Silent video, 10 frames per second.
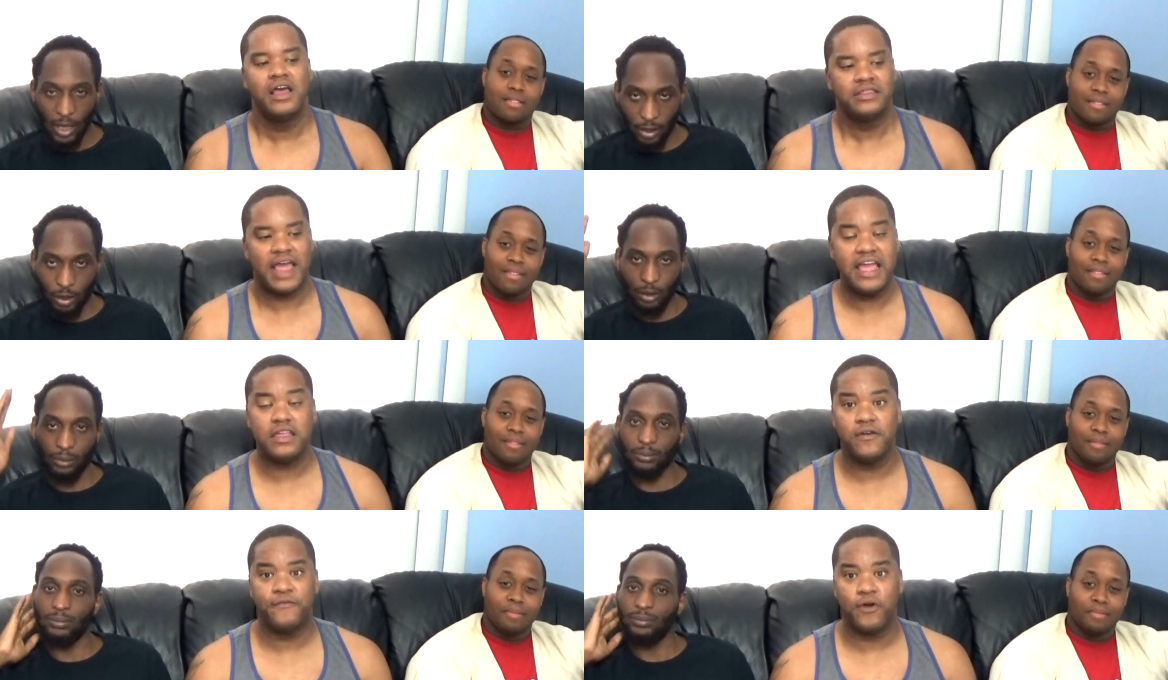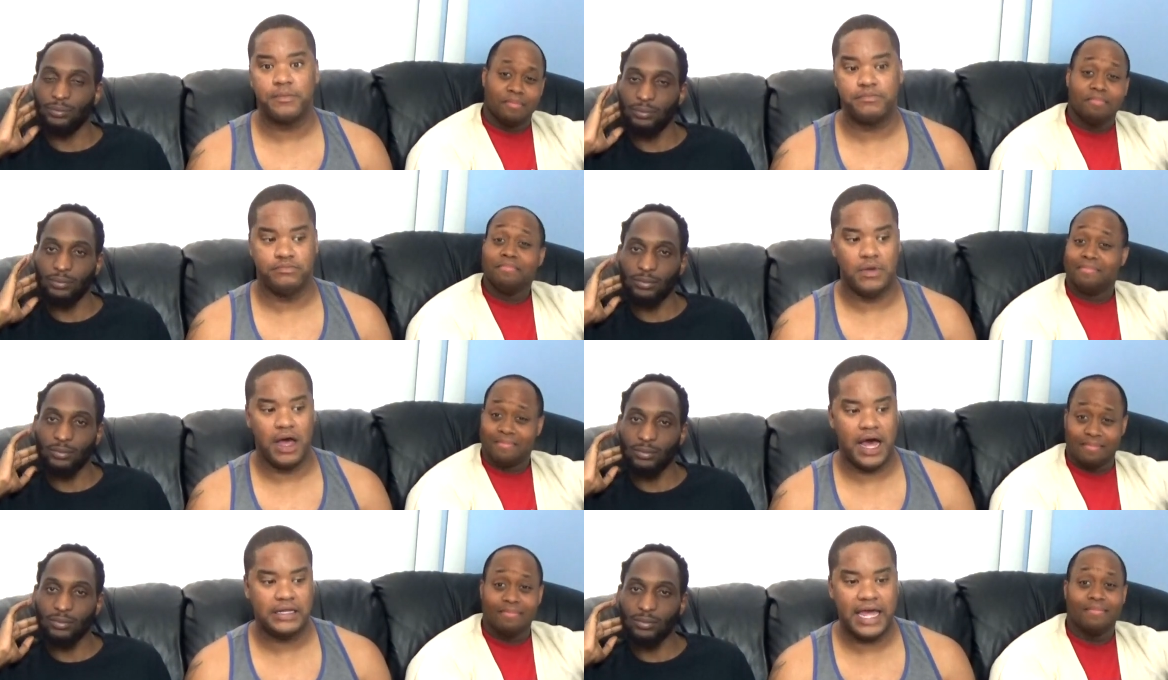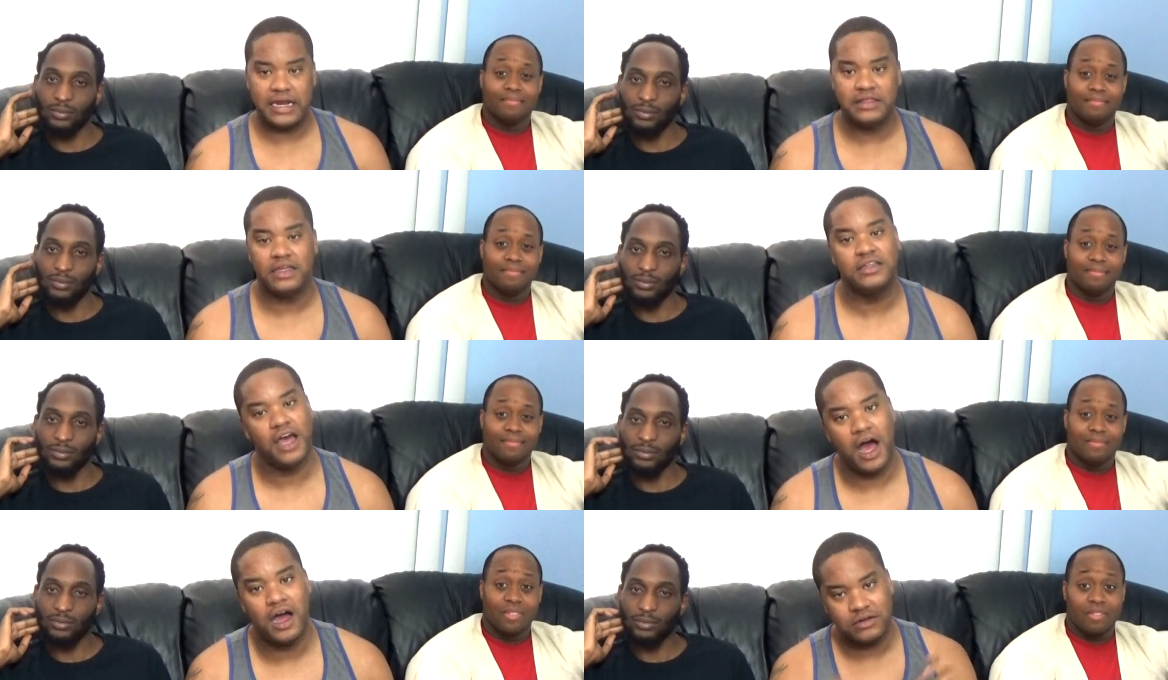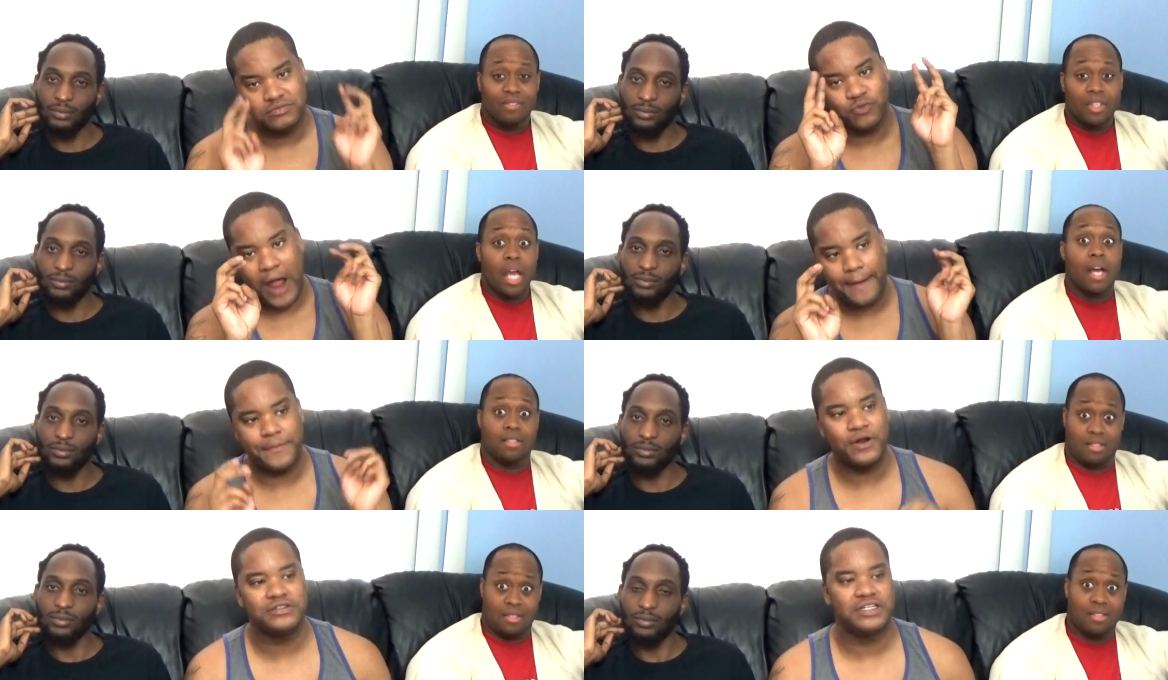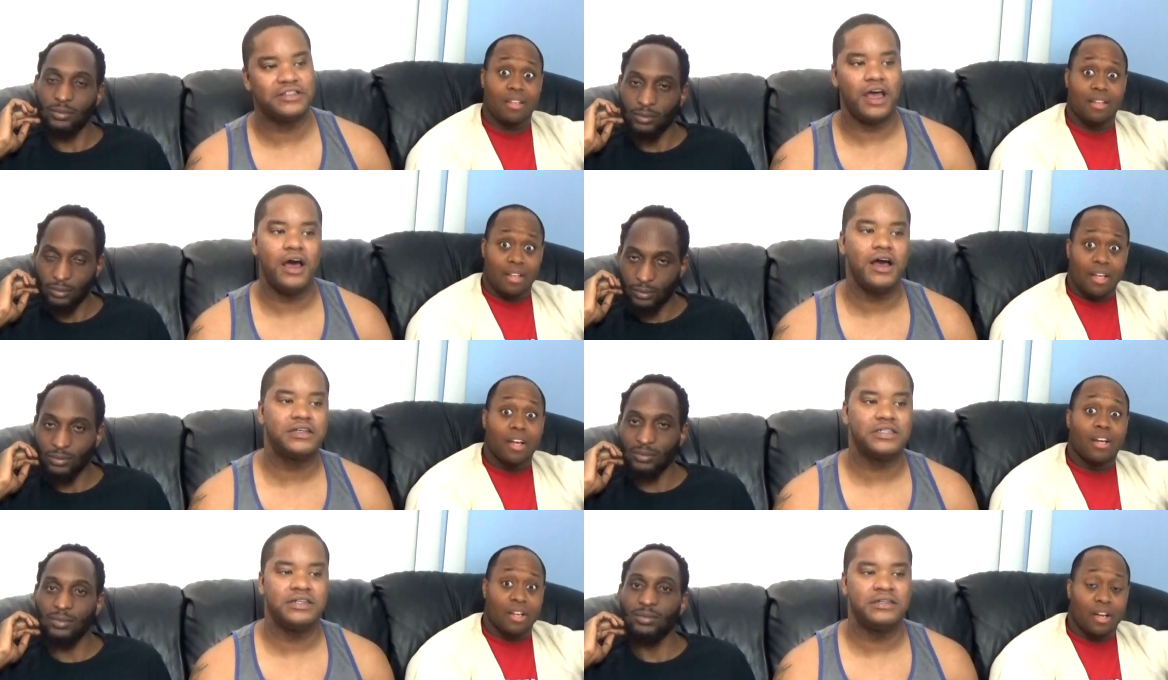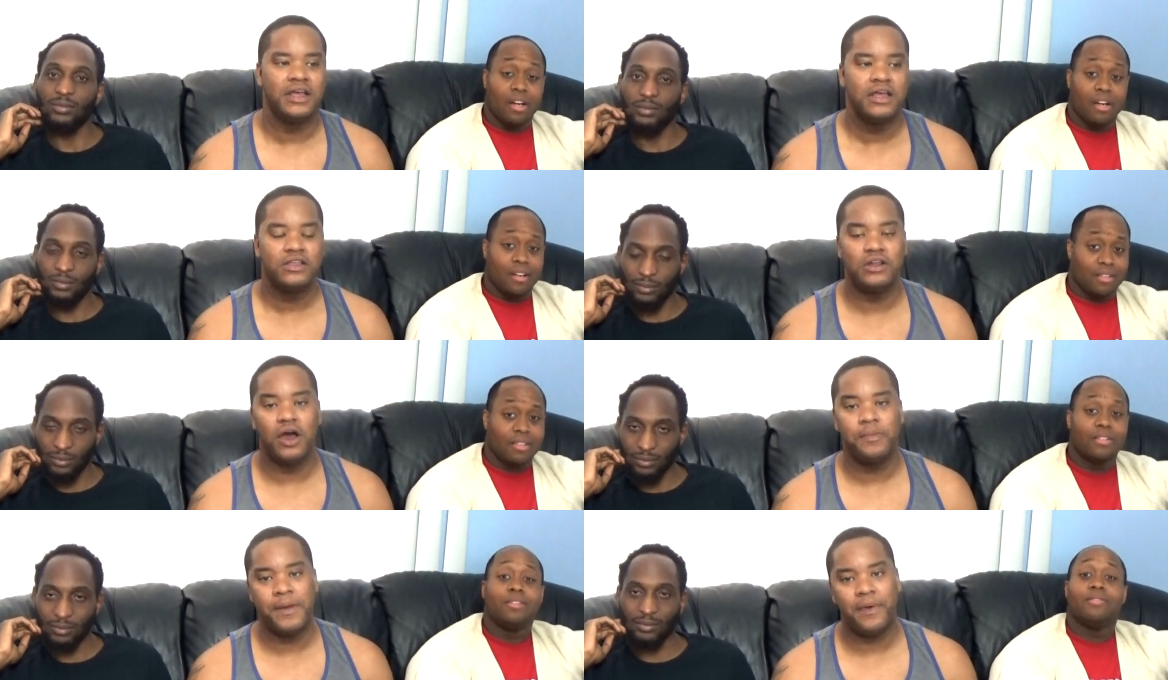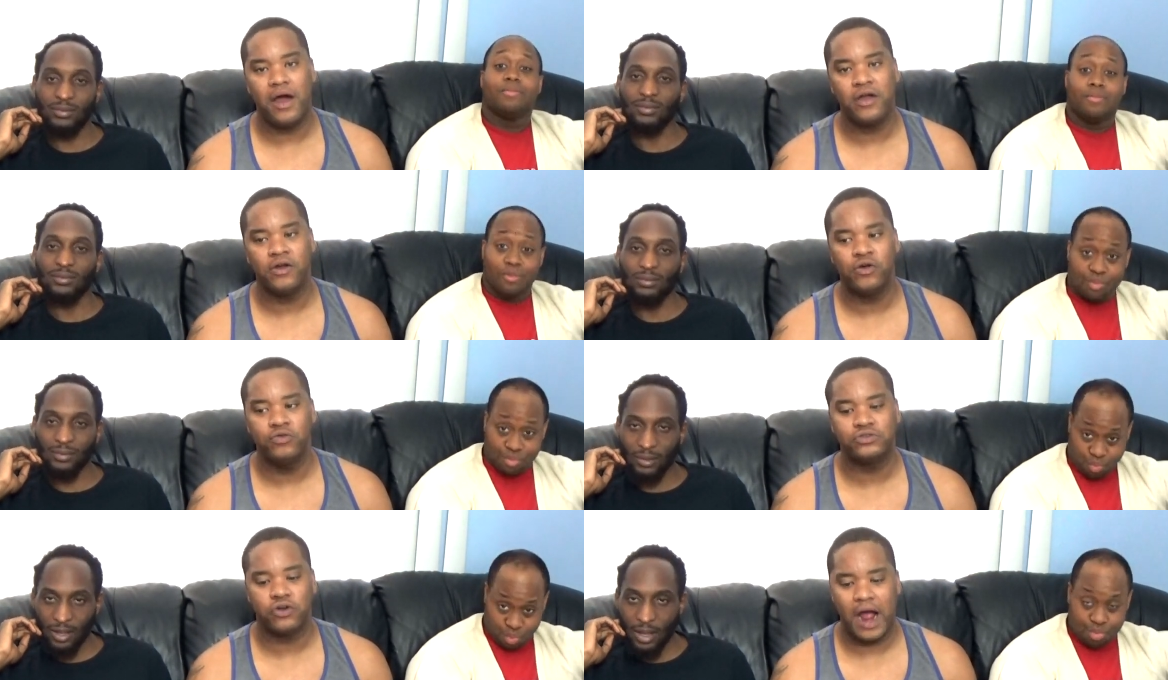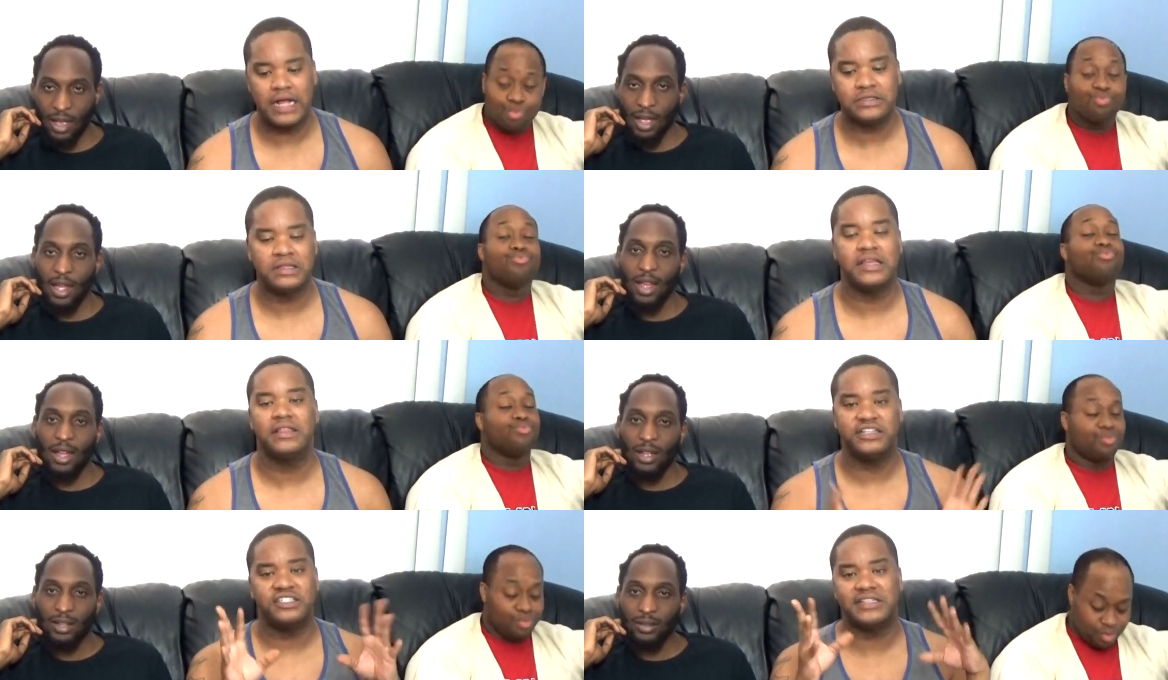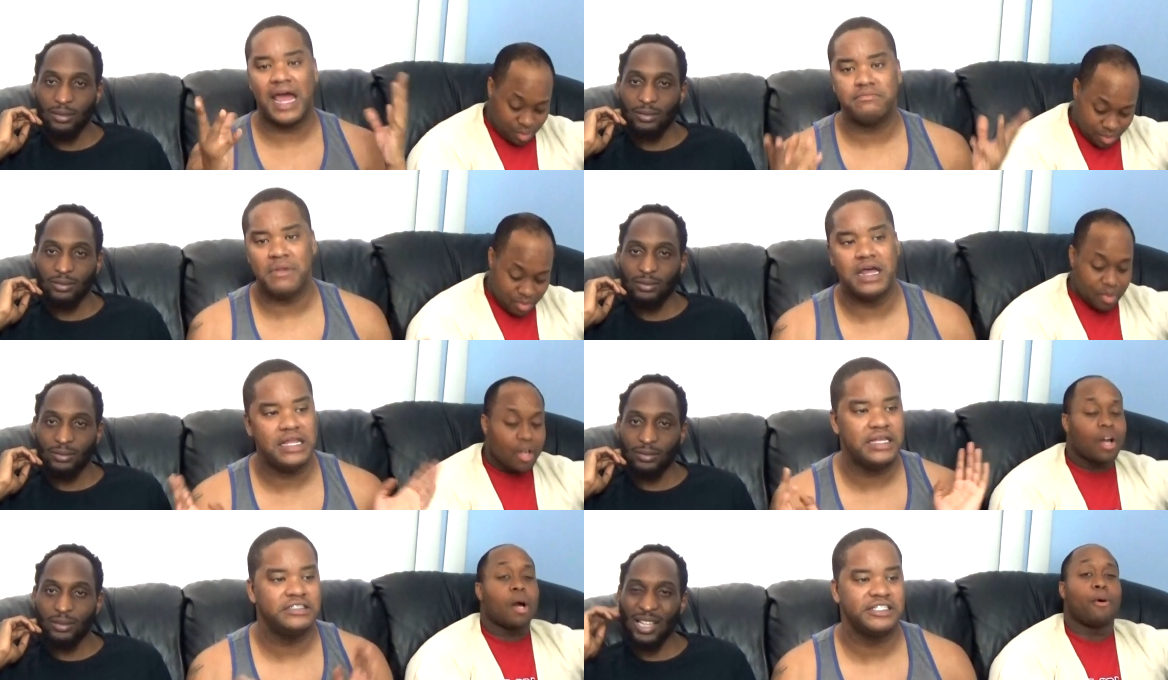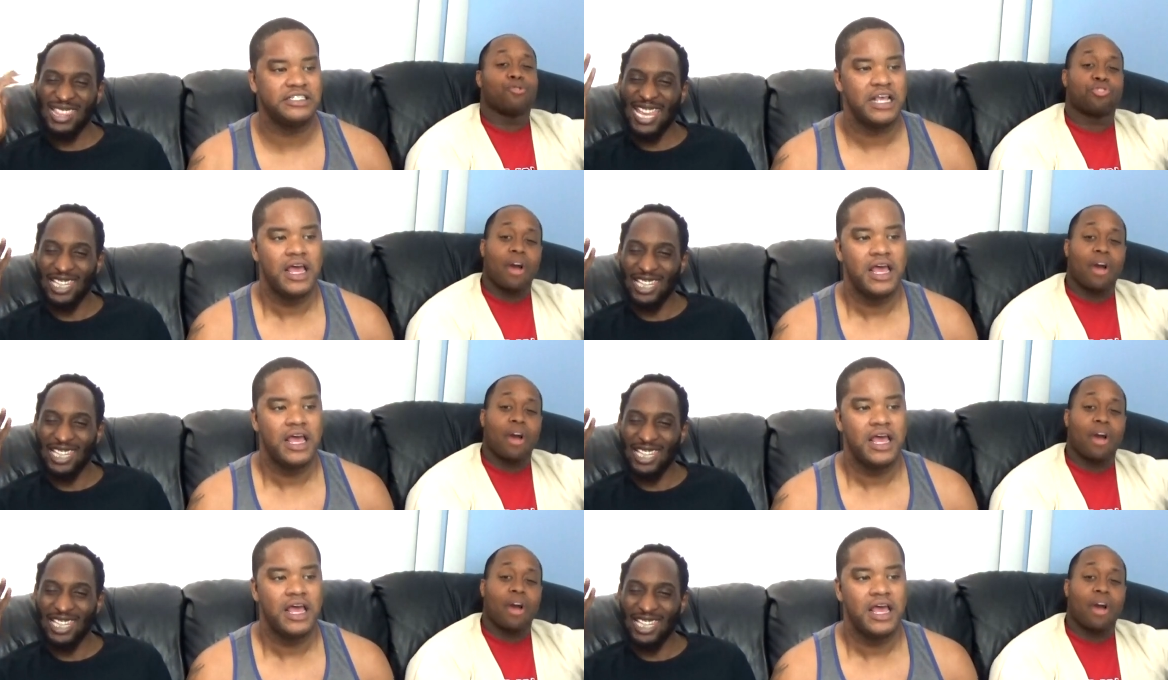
Speaker 1: Thank, Thank you. you for uh, letting the young rappers yes. and thugs and, you know, people out here who try to think they just got money and Come just on,